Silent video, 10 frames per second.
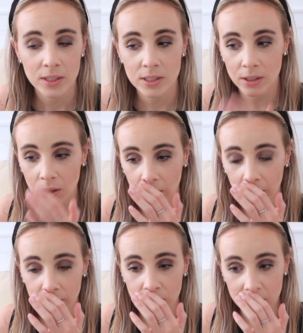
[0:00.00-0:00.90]
So
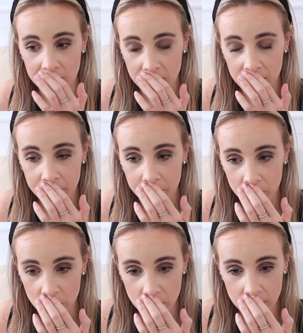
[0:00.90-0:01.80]
I've recently
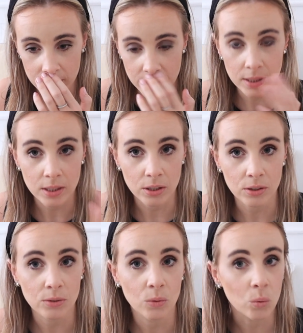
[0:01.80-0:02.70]
purchased a
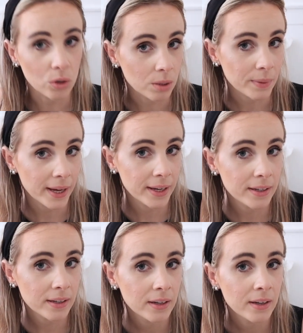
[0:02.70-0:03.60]
new work bag.